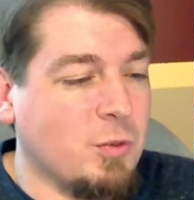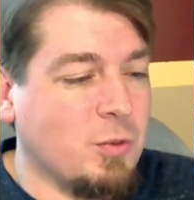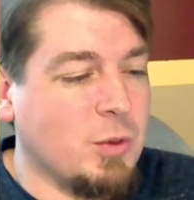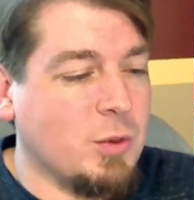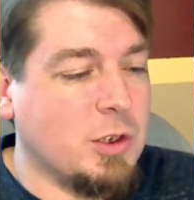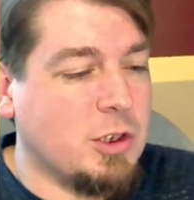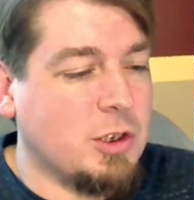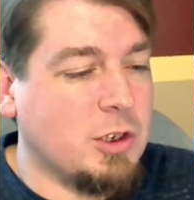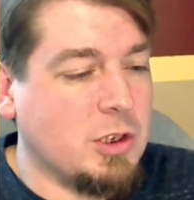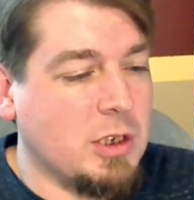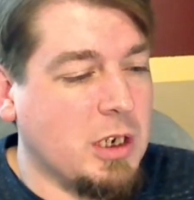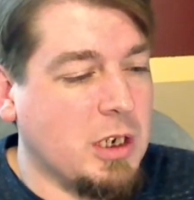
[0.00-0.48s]

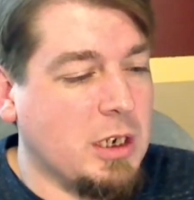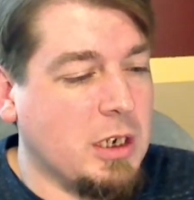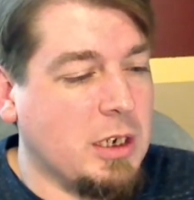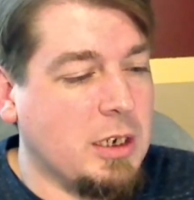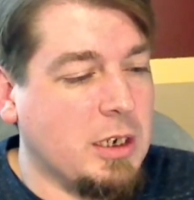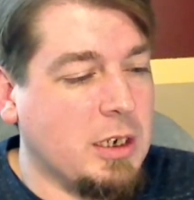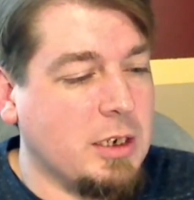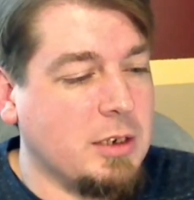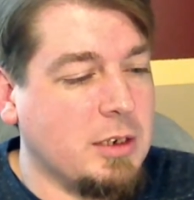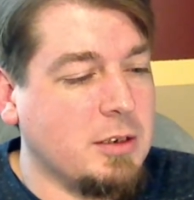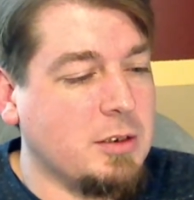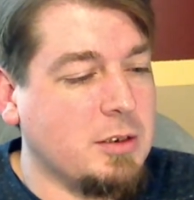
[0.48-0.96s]
which,
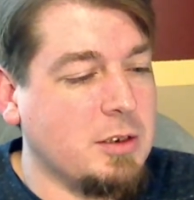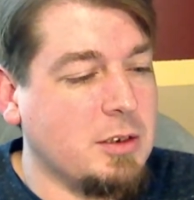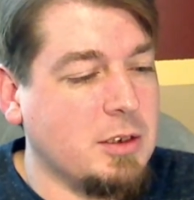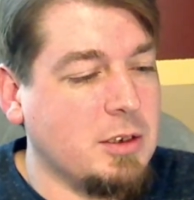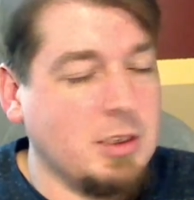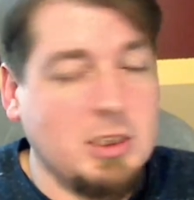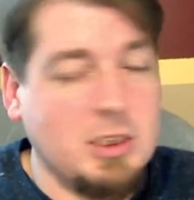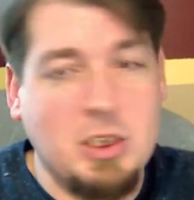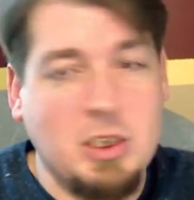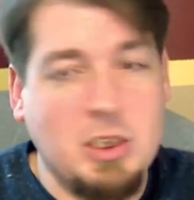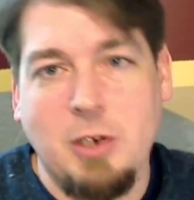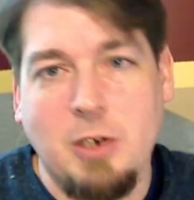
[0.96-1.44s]

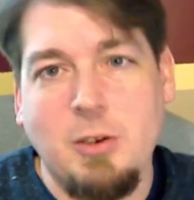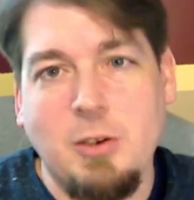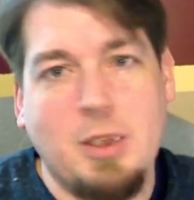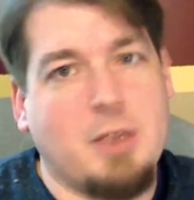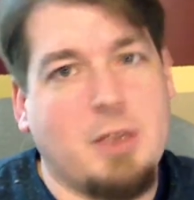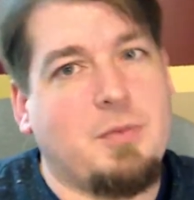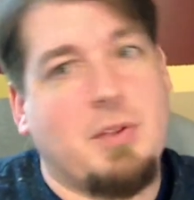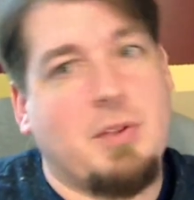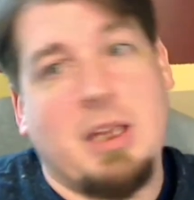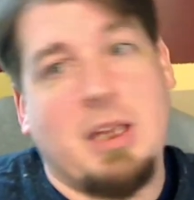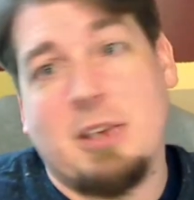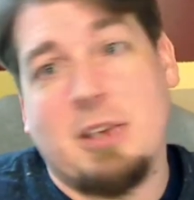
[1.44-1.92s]
you know,
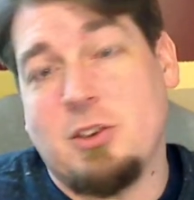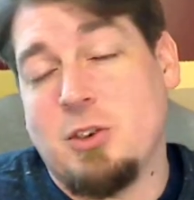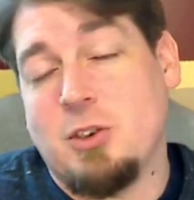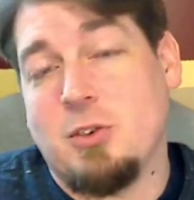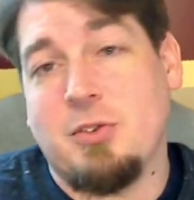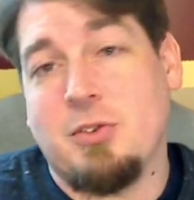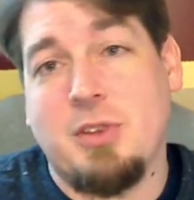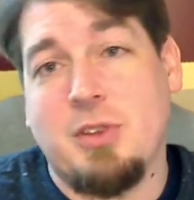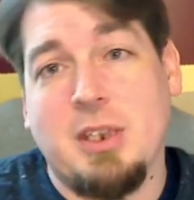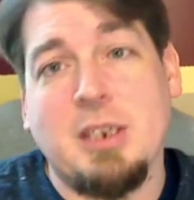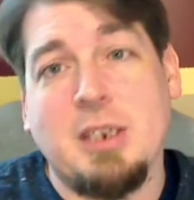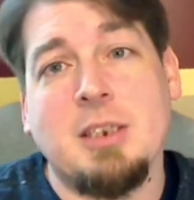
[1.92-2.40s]
if that's your
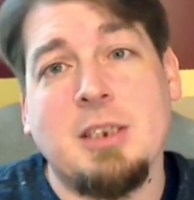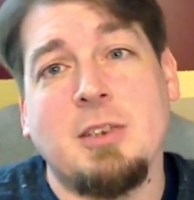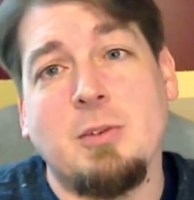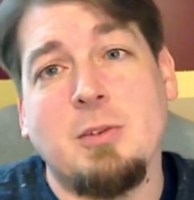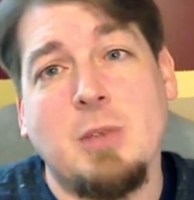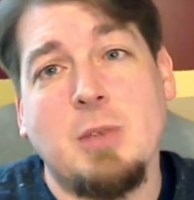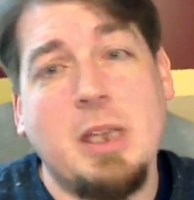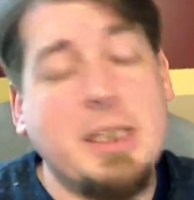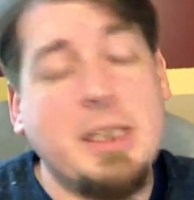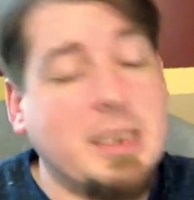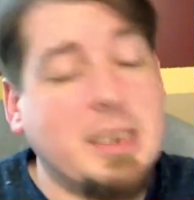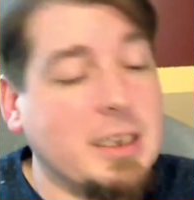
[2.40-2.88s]
thing, you
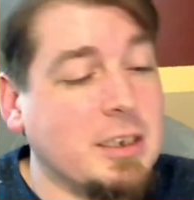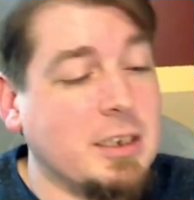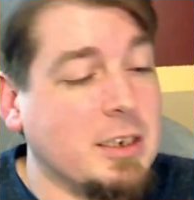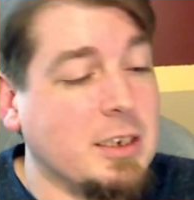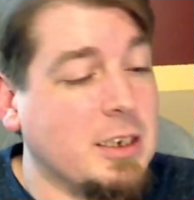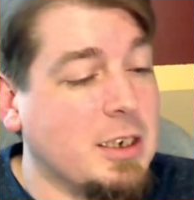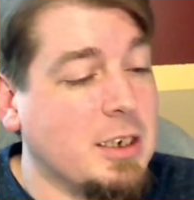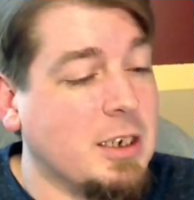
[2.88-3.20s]
like it.